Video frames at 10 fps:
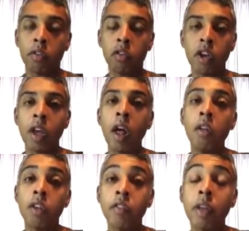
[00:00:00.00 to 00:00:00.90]
on
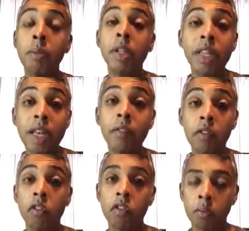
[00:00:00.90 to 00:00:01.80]
Shakeology if they believe
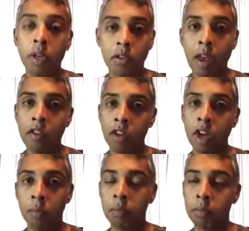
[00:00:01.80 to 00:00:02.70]
this is something that's actually
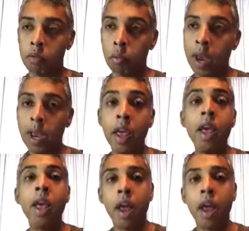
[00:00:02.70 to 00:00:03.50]
helped them lose weight.